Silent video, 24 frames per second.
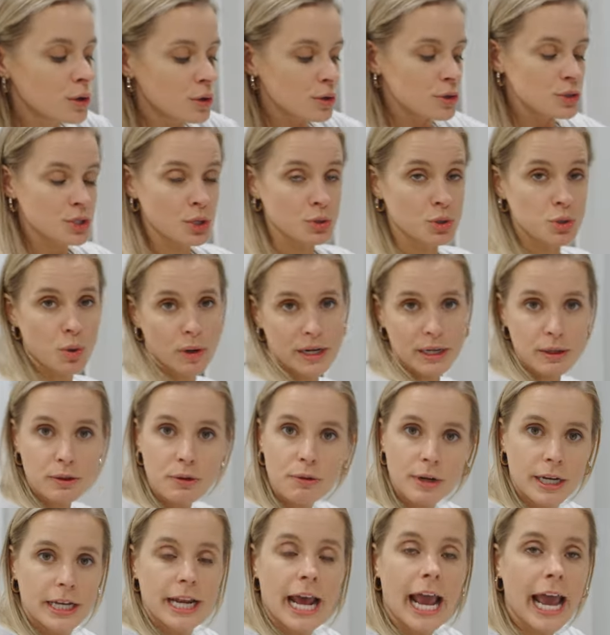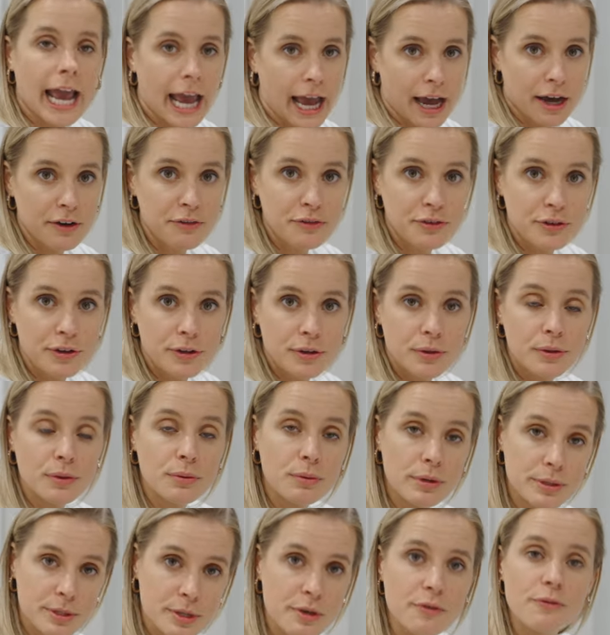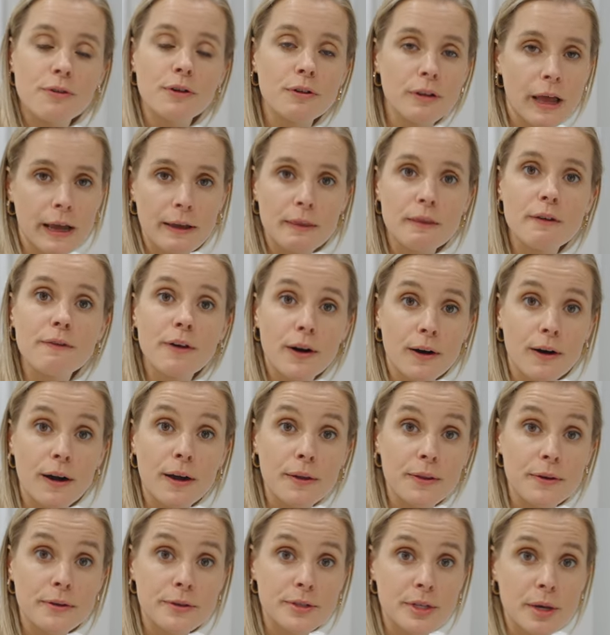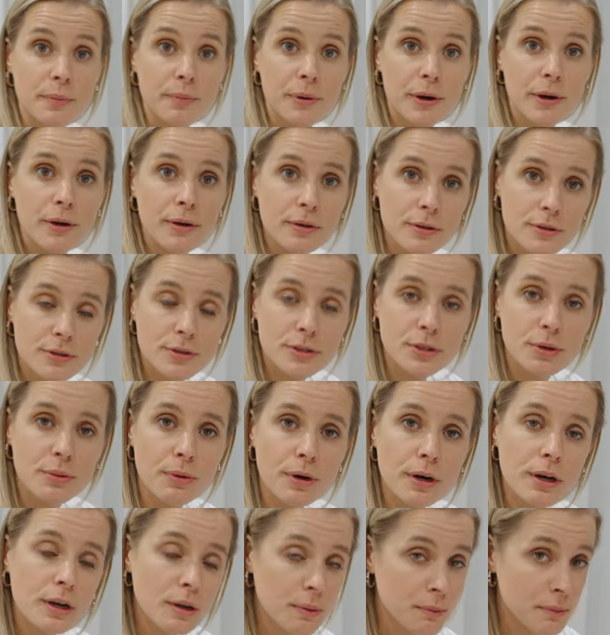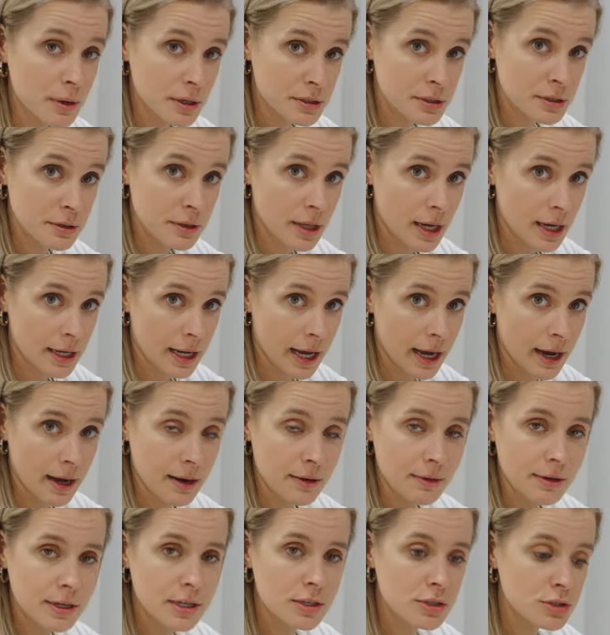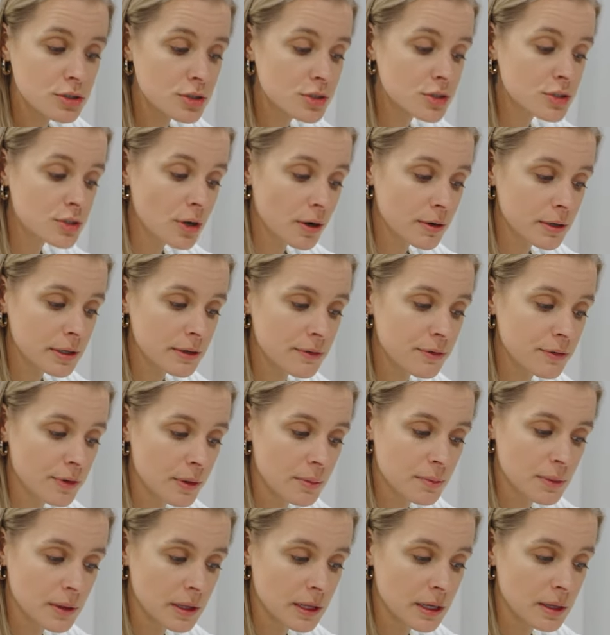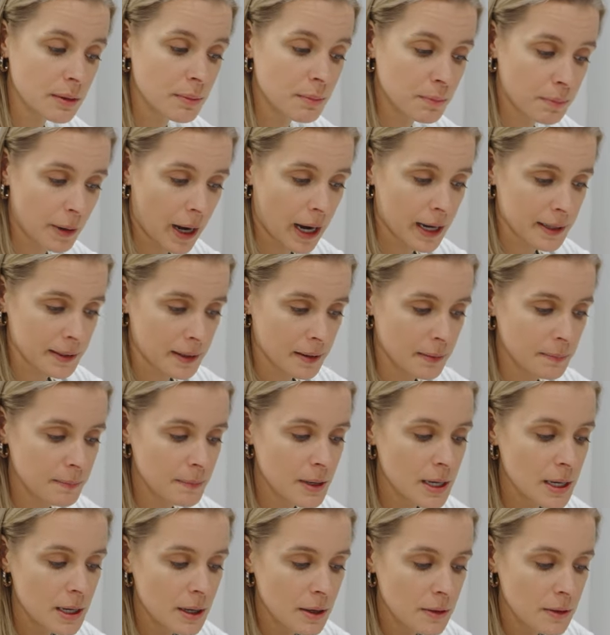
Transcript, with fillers: So 23.5 was the full length of our other zipper. So we're gonna measure that out starting from the bottom.